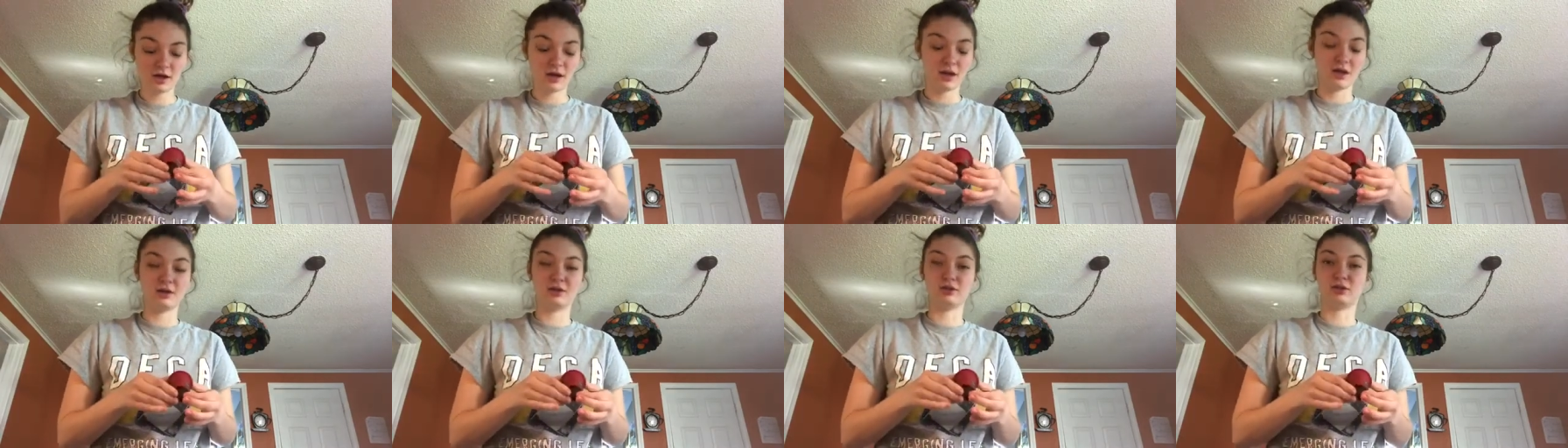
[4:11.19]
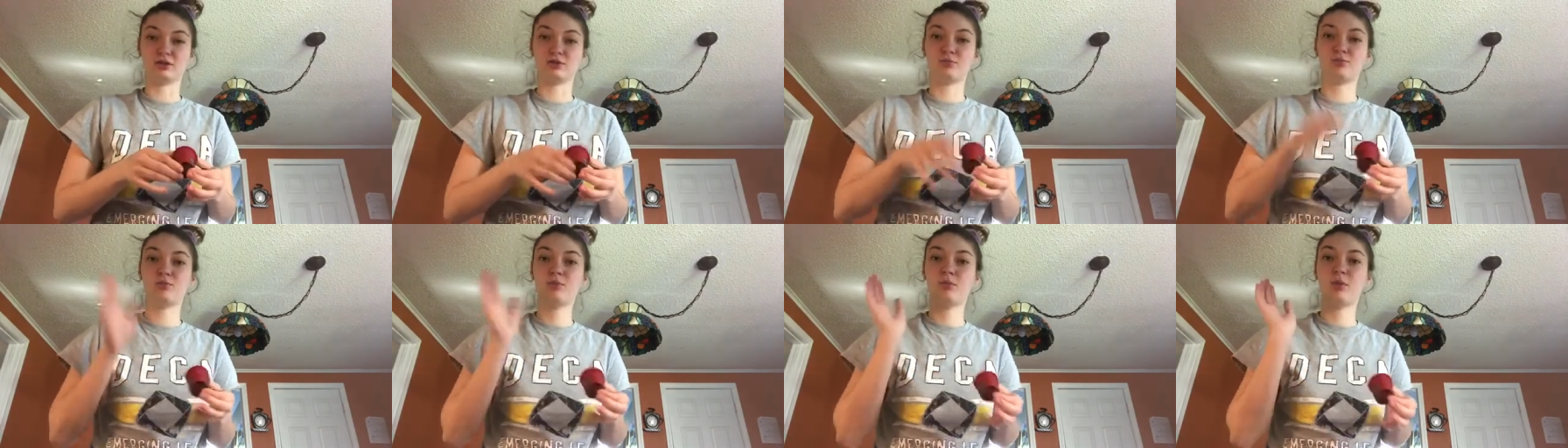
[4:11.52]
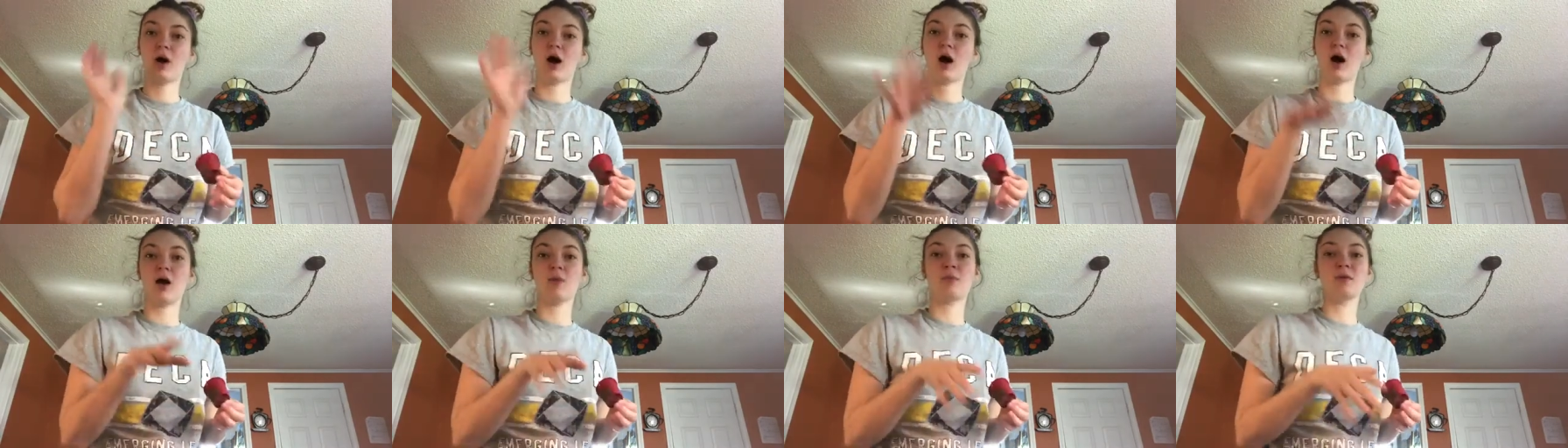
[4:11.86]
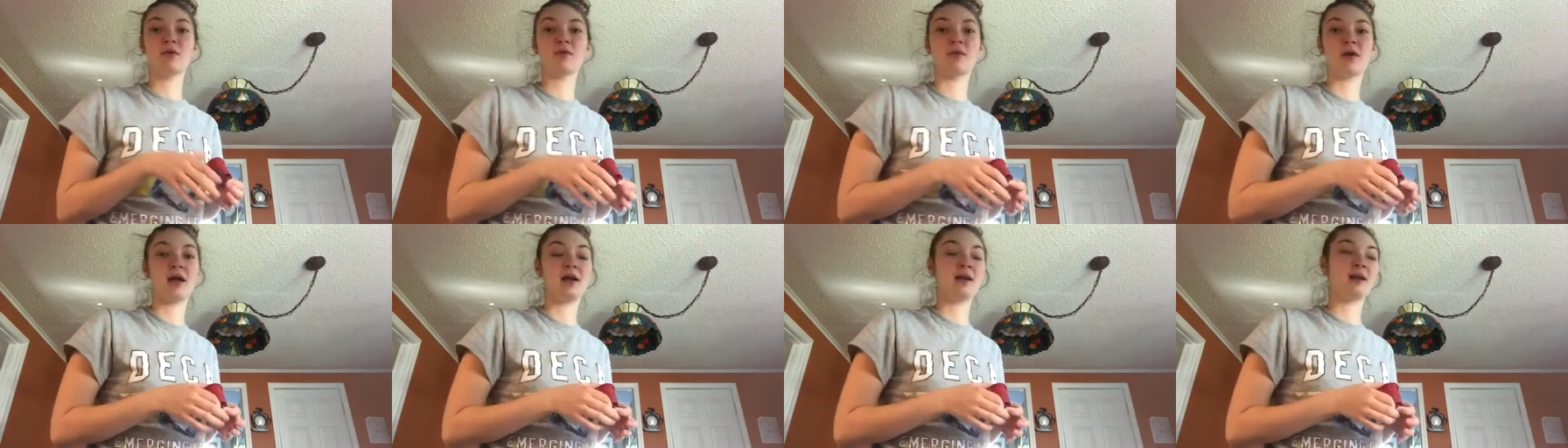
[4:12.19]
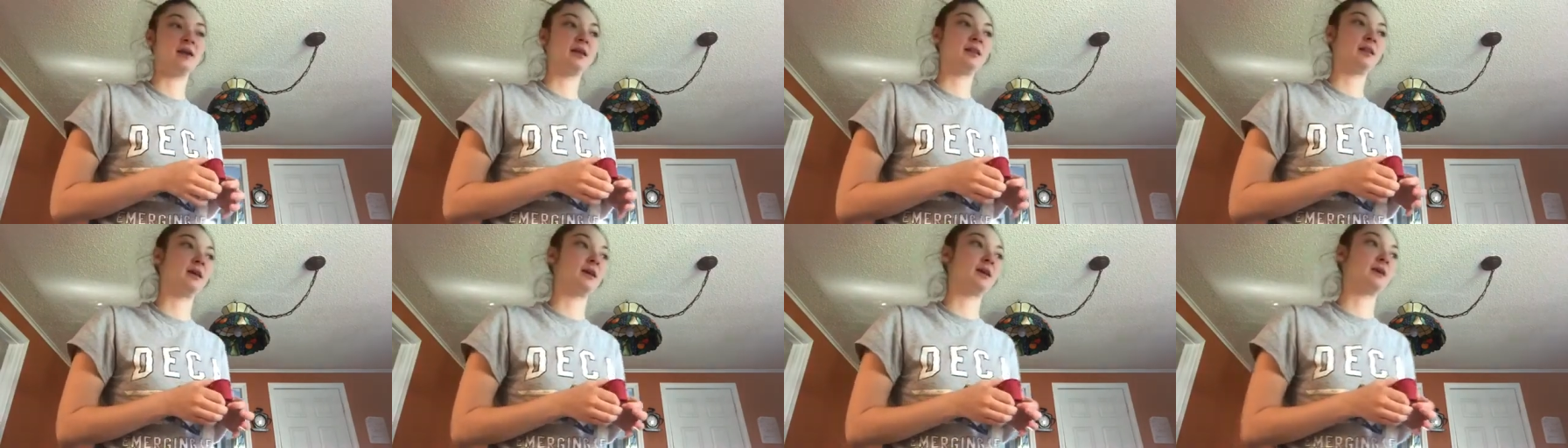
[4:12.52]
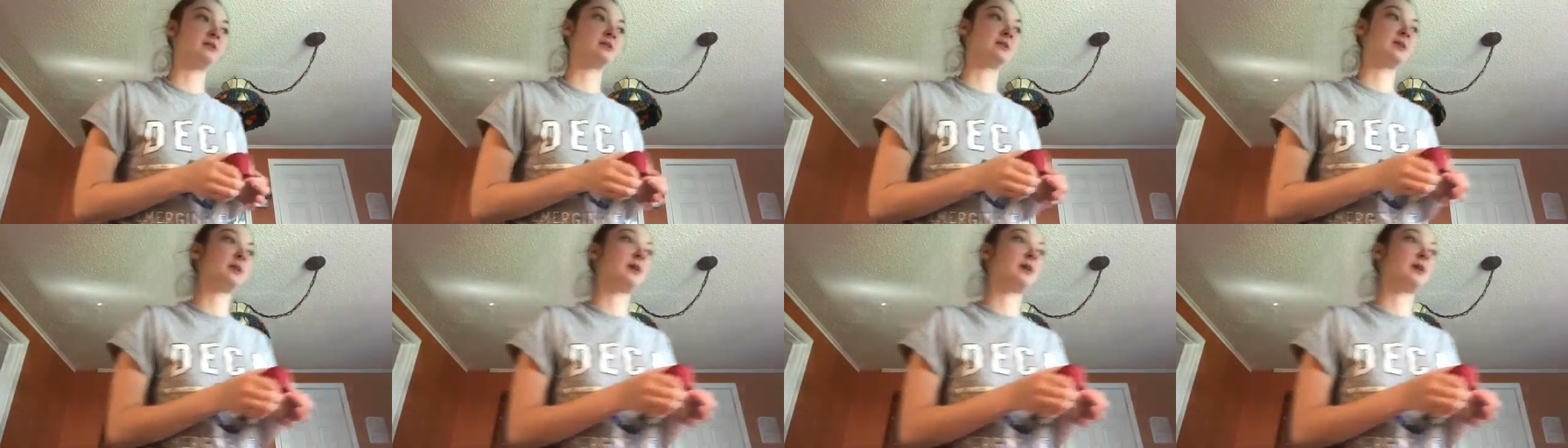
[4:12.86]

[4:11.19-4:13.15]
and you just pop it right in like it's a